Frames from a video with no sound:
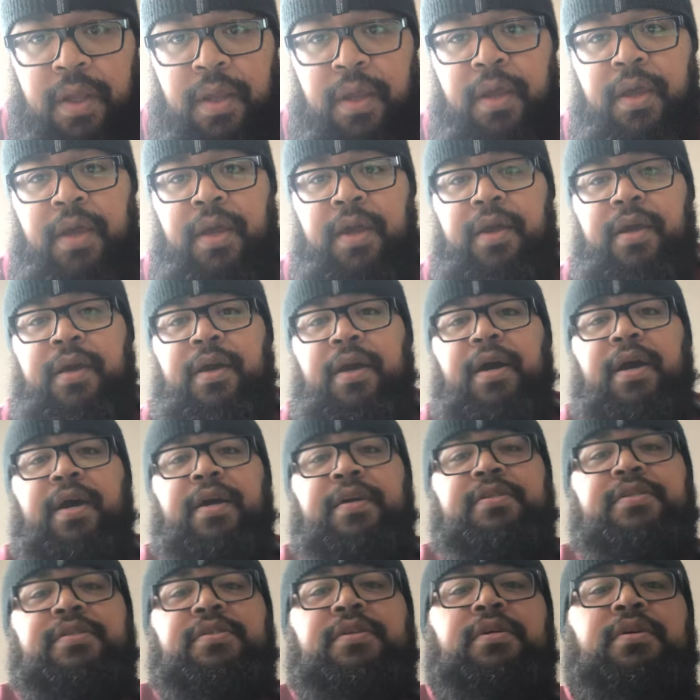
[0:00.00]
Hey guys,
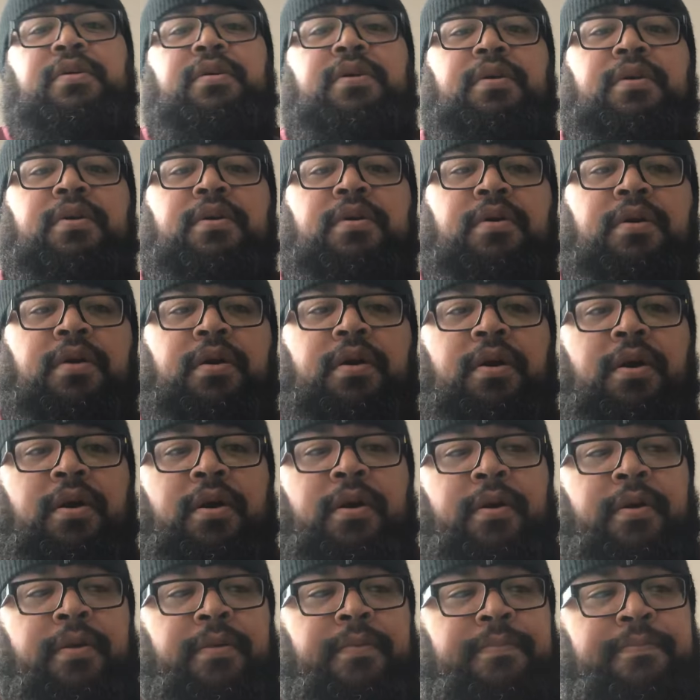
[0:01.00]

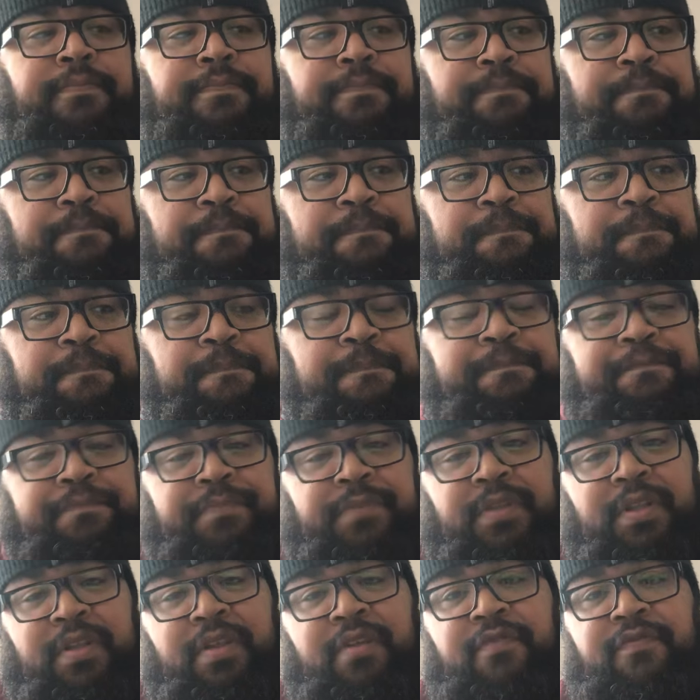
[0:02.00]

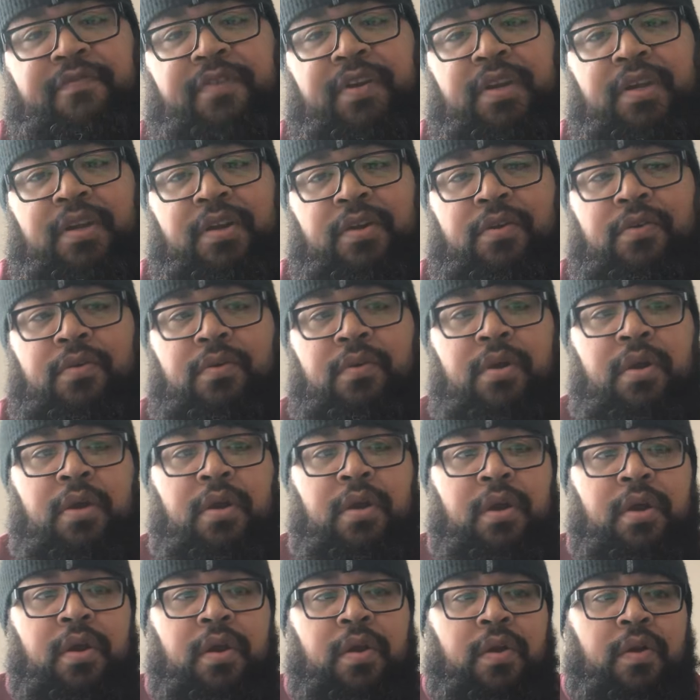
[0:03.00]
in this video
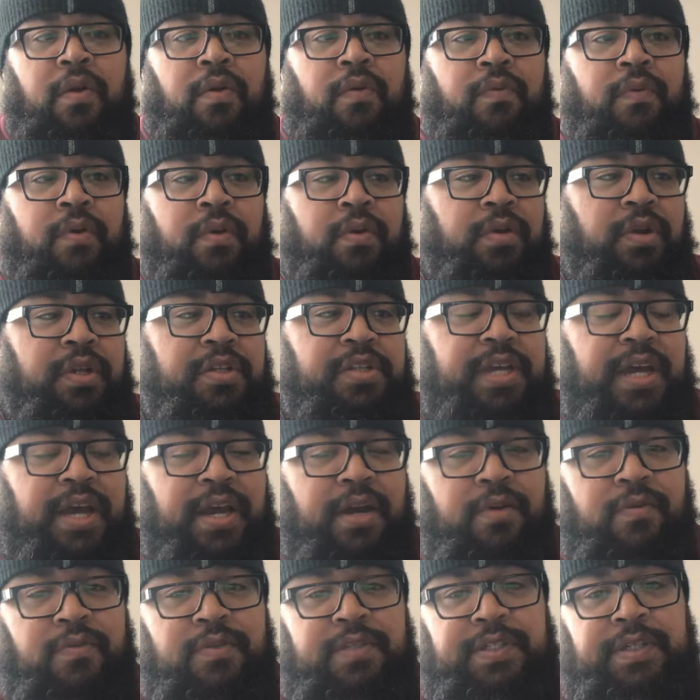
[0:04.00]
we're going to
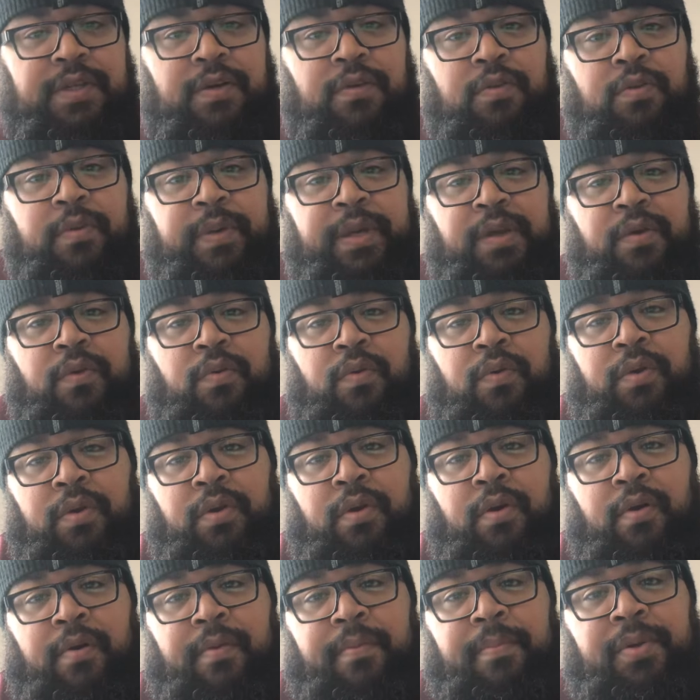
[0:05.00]
tackle soloing on
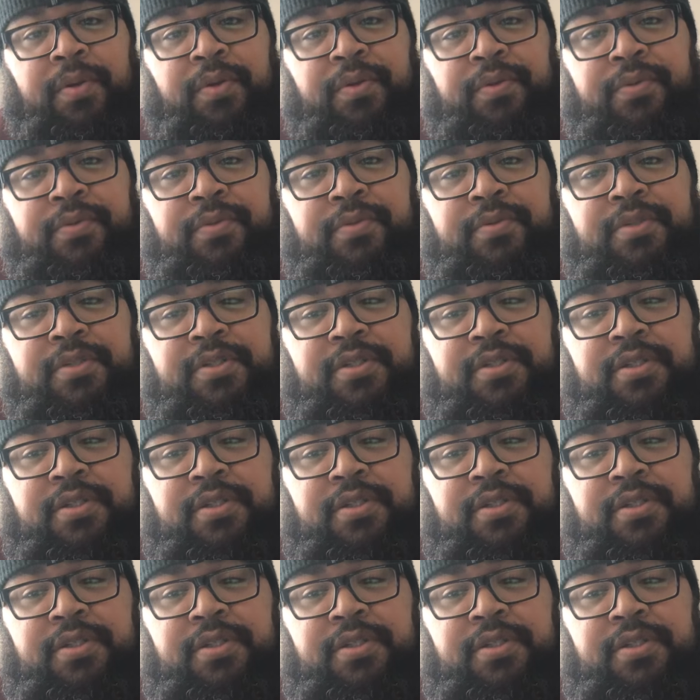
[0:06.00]
all blues.